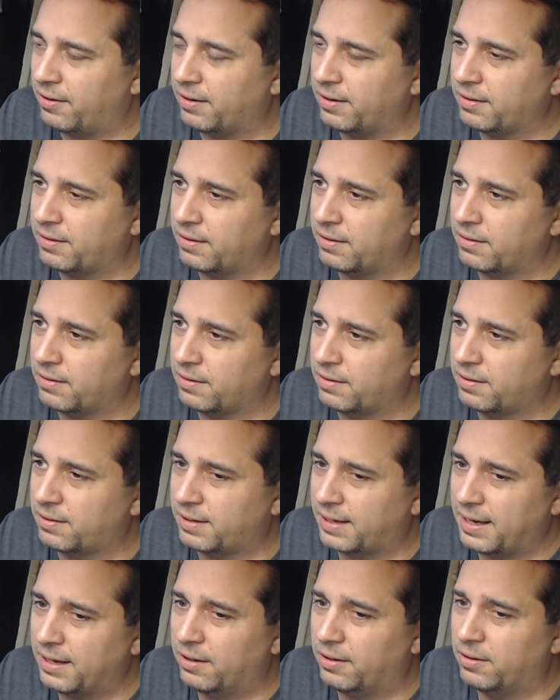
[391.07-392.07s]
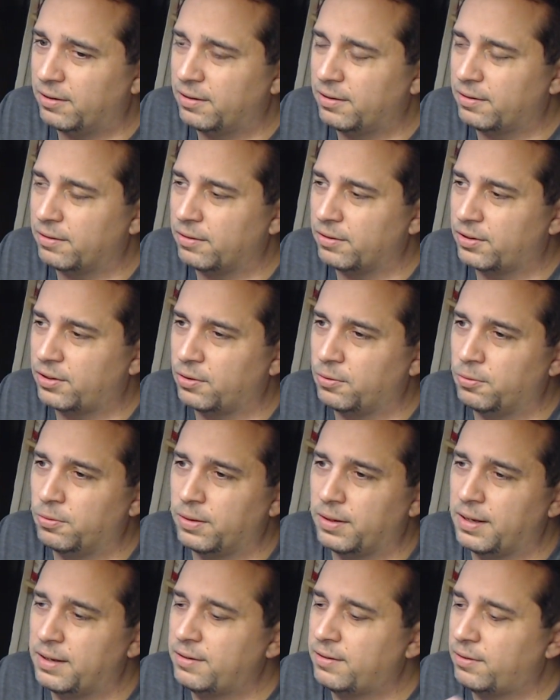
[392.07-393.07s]
It's a skill or to,
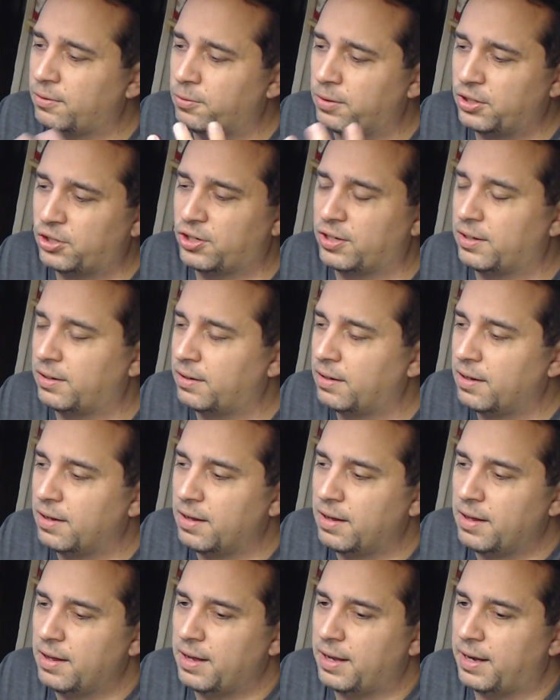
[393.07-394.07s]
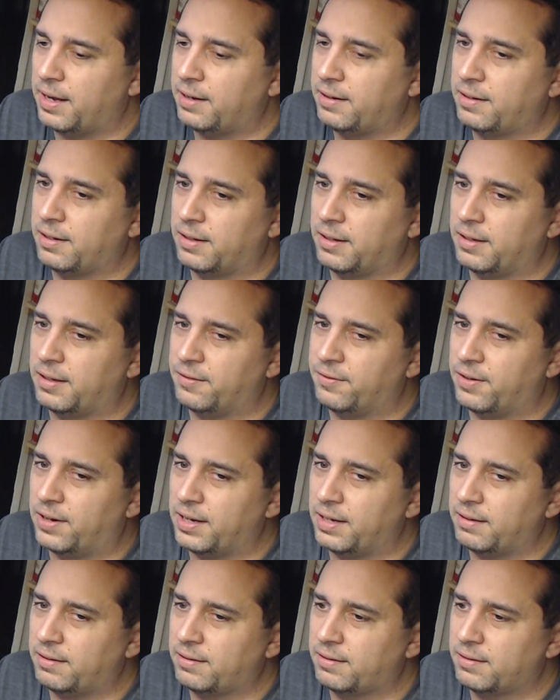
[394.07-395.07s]
intuition into the
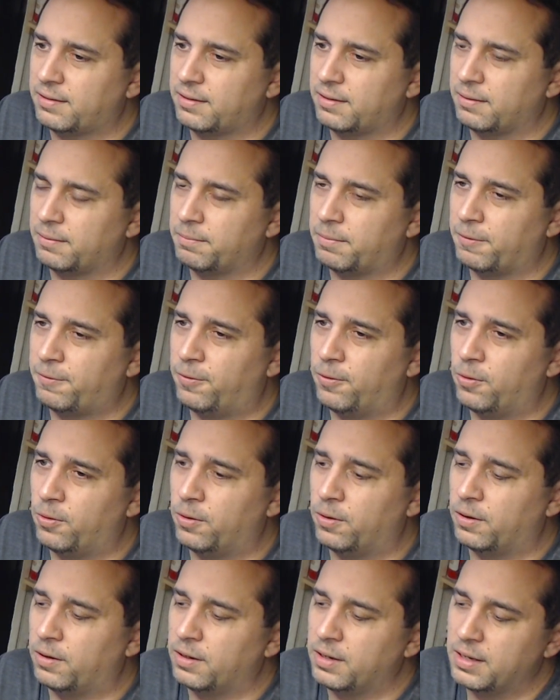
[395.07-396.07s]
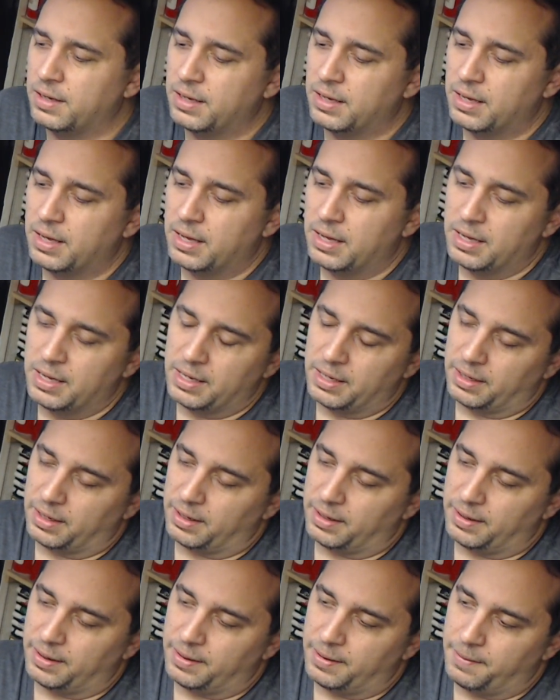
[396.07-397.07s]
device before.
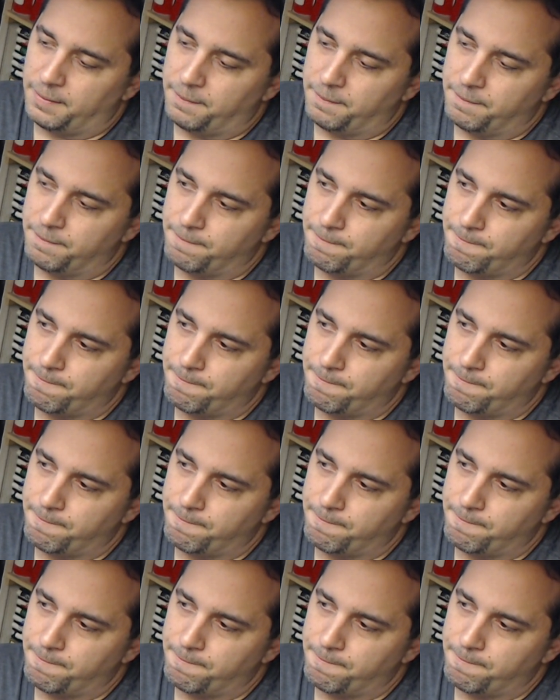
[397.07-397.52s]
Um,